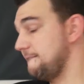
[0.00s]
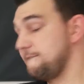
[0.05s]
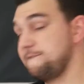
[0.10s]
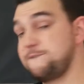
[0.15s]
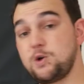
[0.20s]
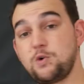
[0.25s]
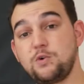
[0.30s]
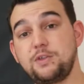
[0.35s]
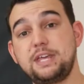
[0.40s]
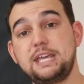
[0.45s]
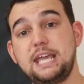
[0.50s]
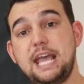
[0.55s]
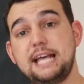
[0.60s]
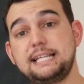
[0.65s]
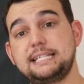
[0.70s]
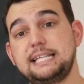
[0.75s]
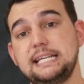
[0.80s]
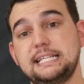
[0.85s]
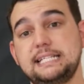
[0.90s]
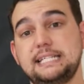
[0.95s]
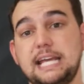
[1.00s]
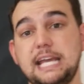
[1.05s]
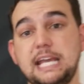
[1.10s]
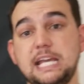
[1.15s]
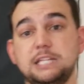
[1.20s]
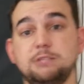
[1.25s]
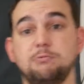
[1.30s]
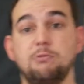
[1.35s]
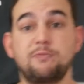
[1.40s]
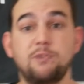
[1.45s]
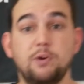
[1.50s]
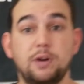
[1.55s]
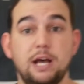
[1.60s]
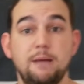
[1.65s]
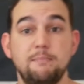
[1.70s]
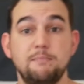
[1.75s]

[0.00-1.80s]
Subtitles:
For the SSDs, we've got